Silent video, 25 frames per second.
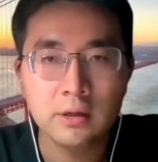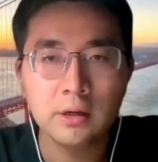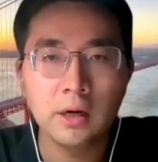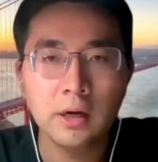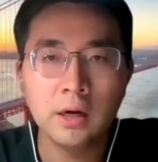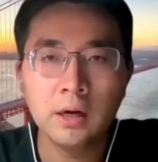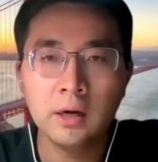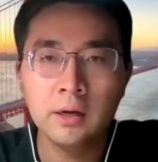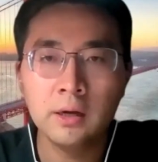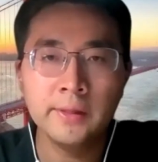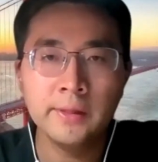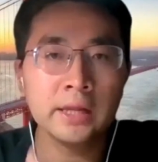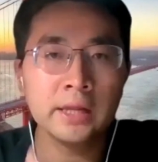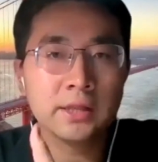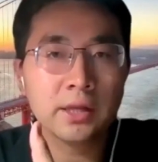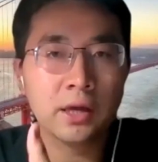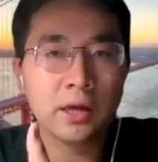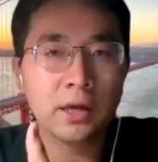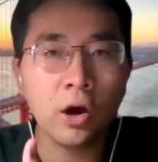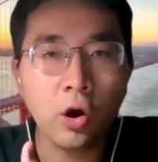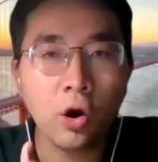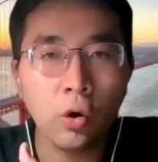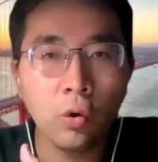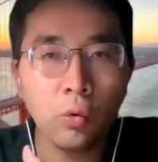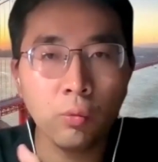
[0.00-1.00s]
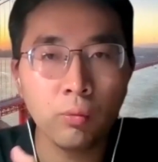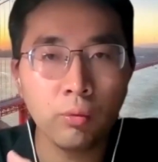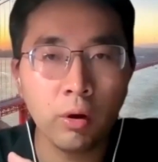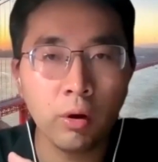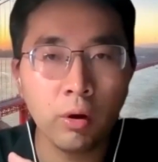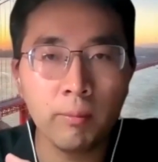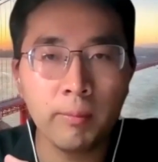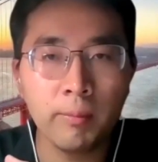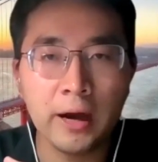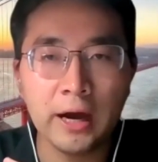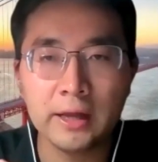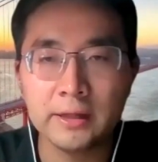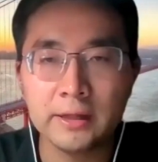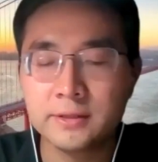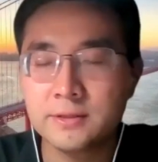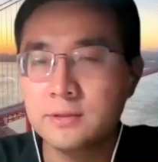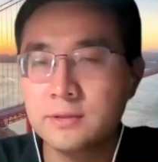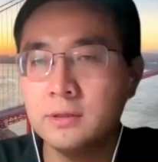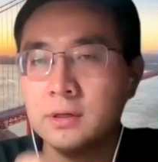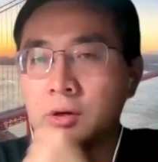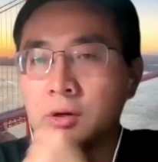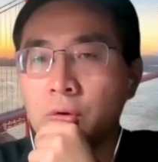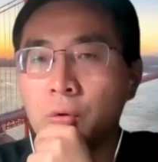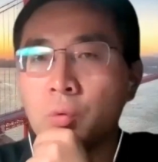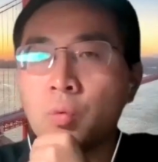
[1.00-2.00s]
not the whole robot,
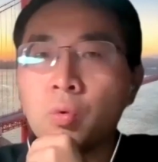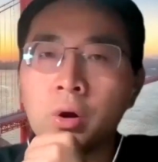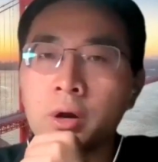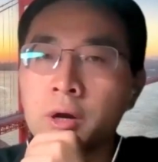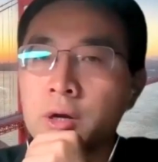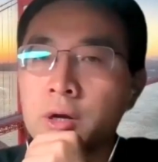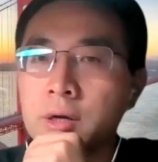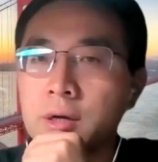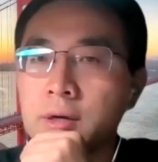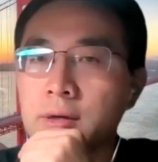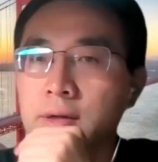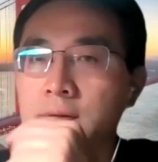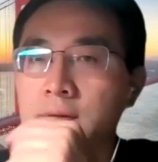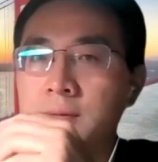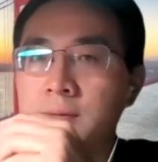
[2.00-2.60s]
or